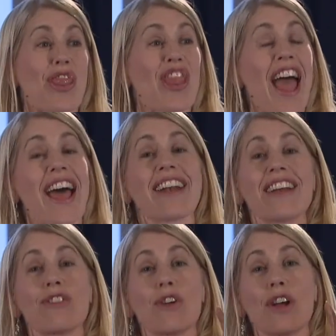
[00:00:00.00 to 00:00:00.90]
that
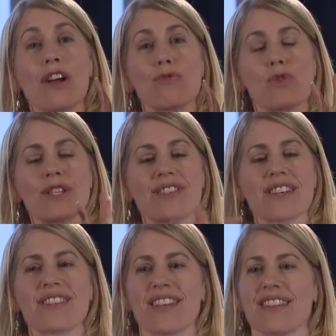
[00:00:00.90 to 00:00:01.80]

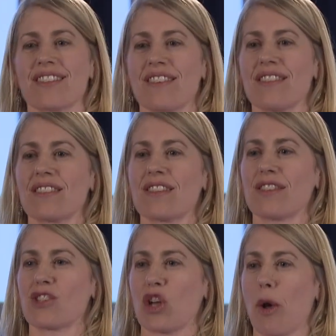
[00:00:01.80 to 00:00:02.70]
resistance in the
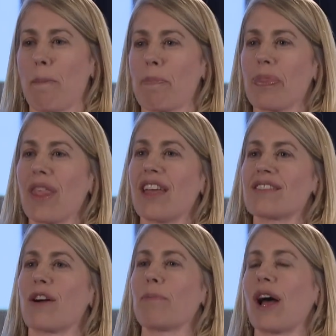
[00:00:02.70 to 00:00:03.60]
system is
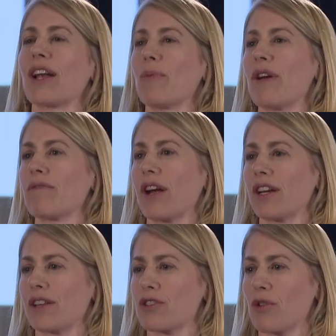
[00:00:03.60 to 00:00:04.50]
our body weight
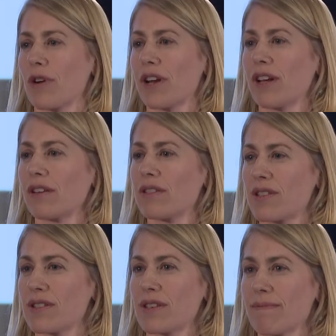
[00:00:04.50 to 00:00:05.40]
regulatory
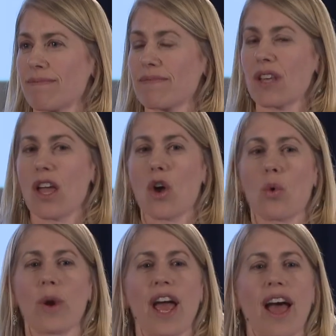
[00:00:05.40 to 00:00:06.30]
system.
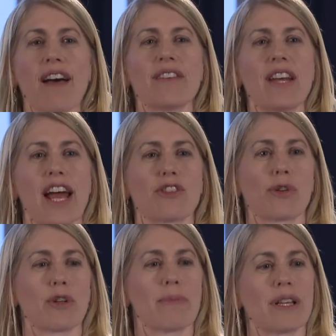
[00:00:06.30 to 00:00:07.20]
We have a
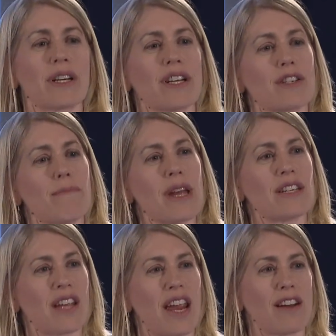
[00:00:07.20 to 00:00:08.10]
natural ability to
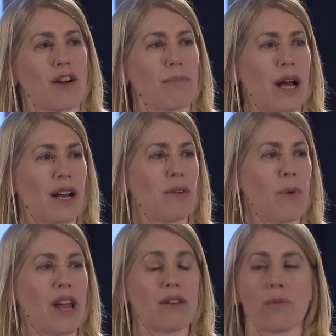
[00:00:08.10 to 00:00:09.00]
maintain our body
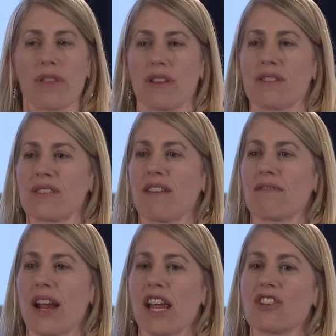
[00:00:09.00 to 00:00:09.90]
weight within a set
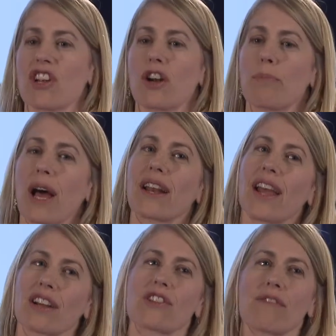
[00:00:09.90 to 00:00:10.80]
range, and our body
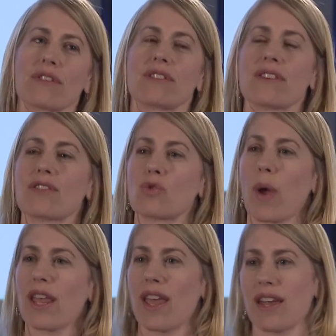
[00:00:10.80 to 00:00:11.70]
actually resists
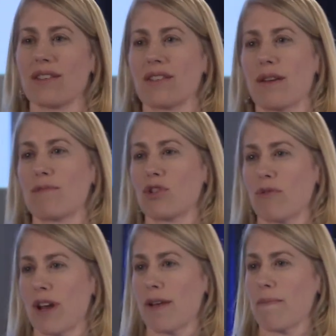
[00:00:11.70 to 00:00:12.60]
weight gain to some
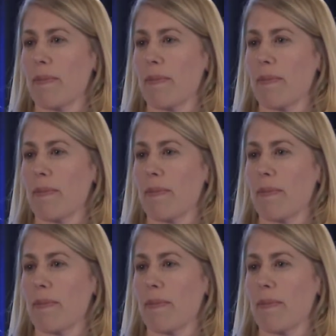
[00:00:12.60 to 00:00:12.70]
degree.